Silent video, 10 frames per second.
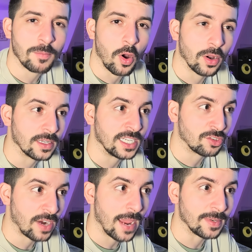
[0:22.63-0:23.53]
monk
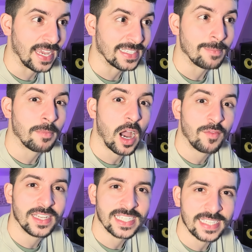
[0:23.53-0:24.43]
described it as a
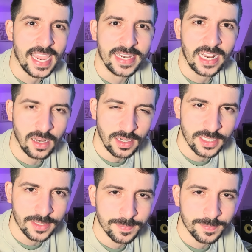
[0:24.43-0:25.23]
marvellous sight near London.